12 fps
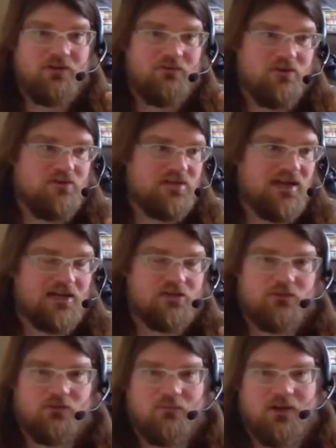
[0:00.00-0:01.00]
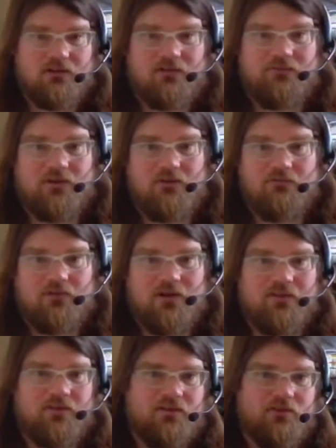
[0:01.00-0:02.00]
you use an actual microphone
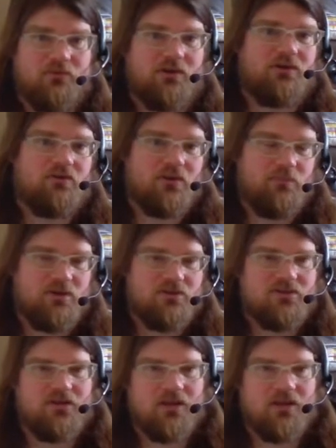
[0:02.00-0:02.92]
rather than the one in your computer.